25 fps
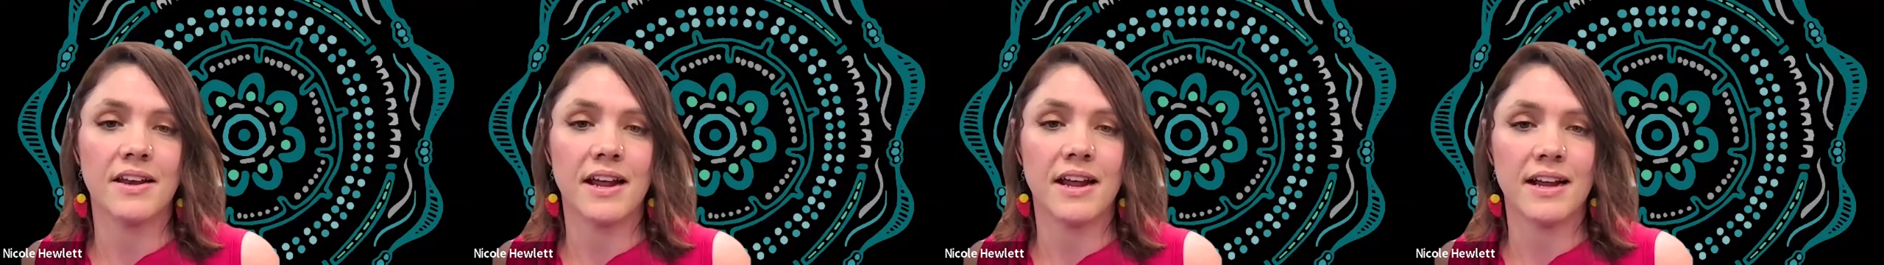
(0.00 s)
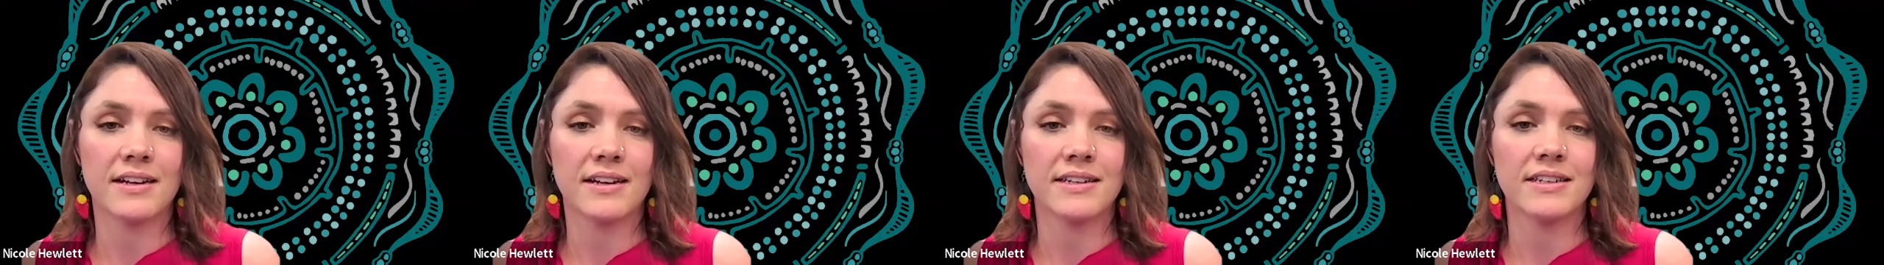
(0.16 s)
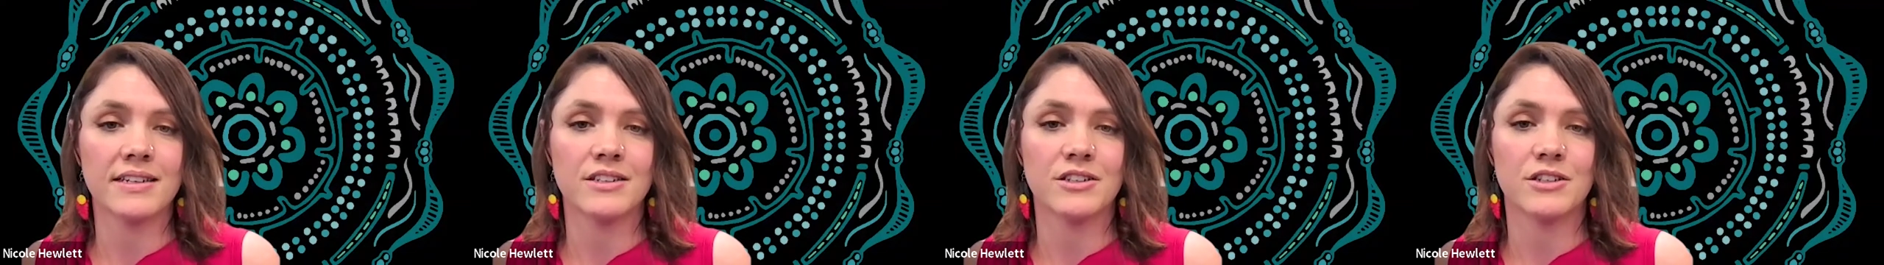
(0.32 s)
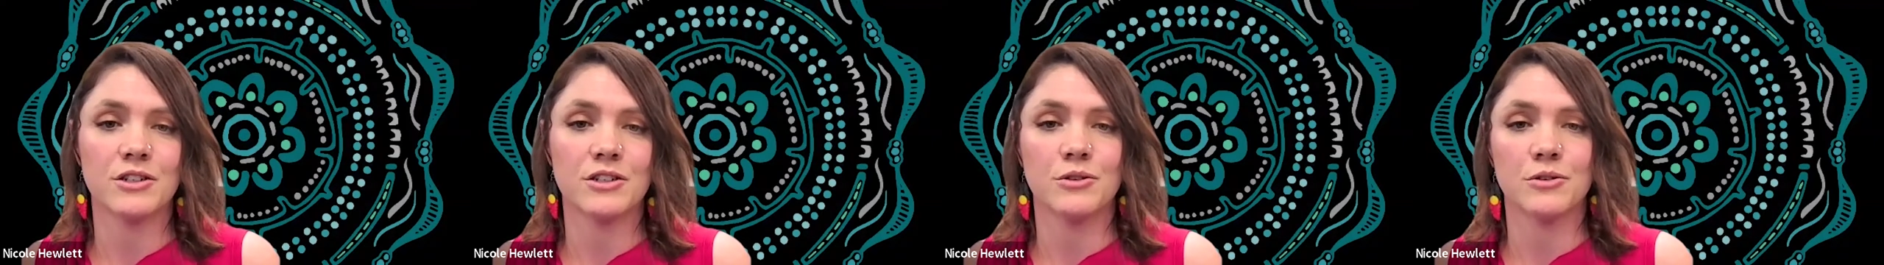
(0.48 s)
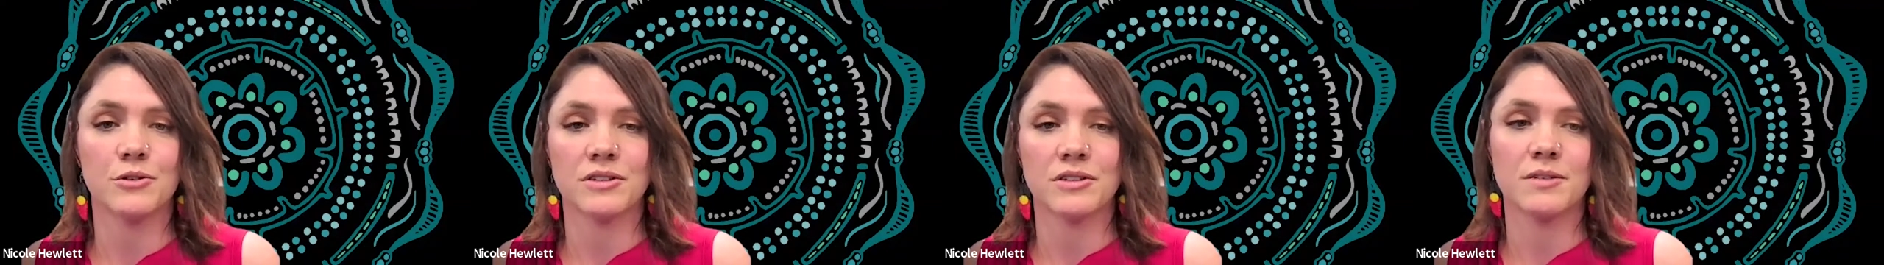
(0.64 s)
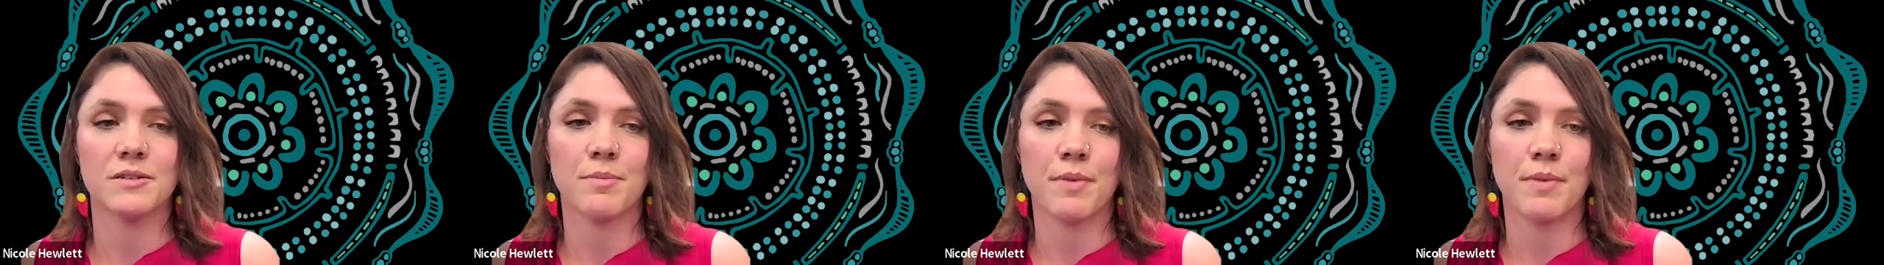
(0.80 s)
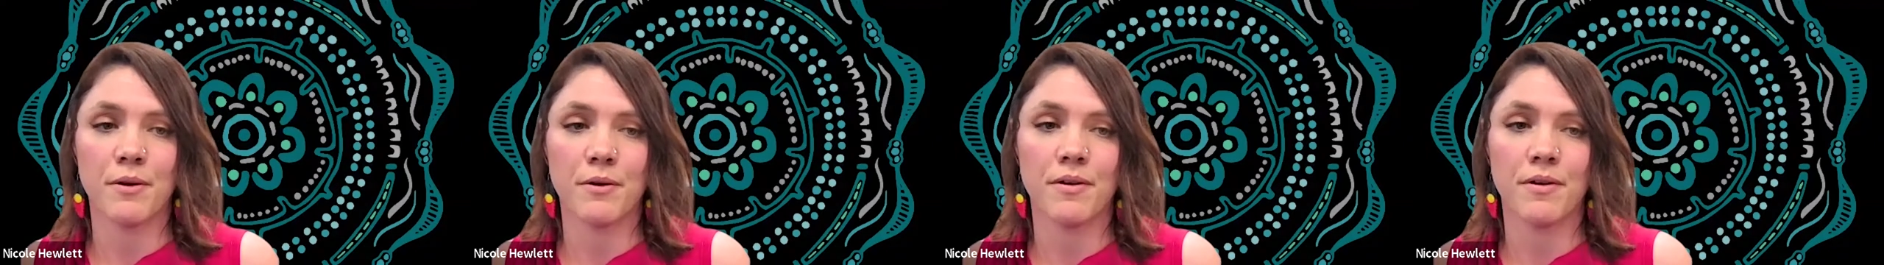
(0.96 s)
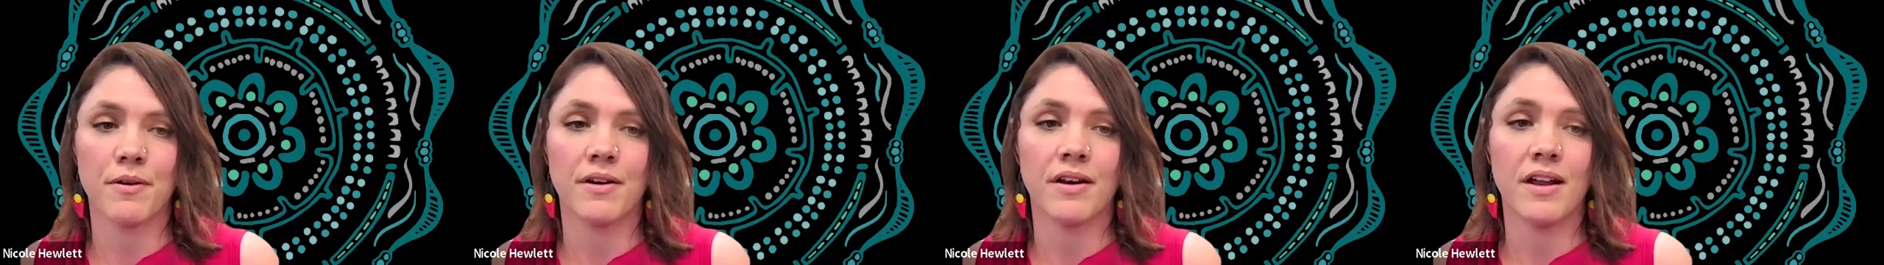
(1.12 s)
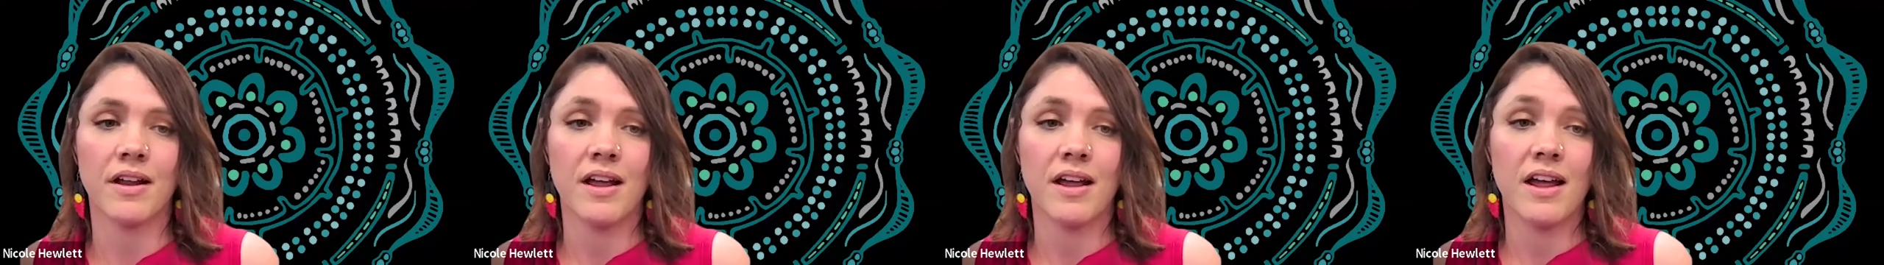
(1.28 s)
connecting to your
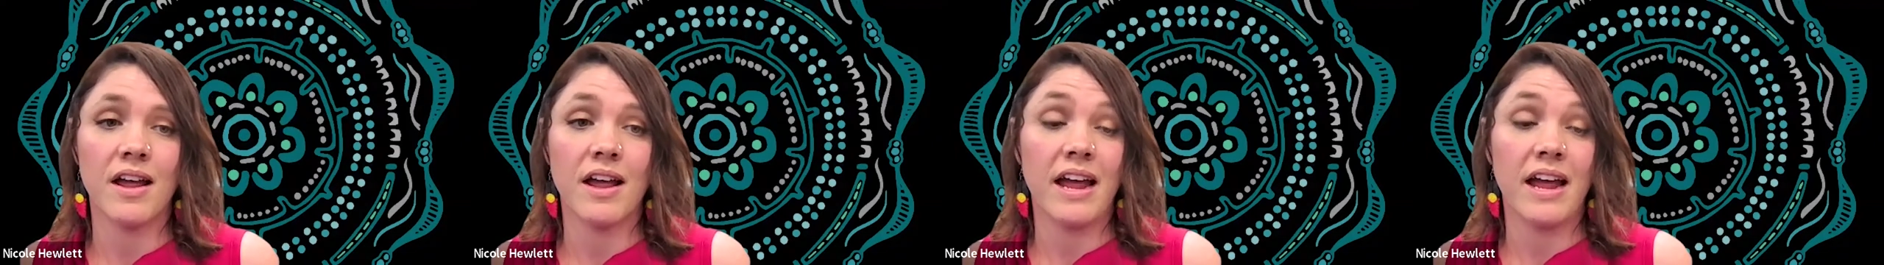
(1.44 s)
spirit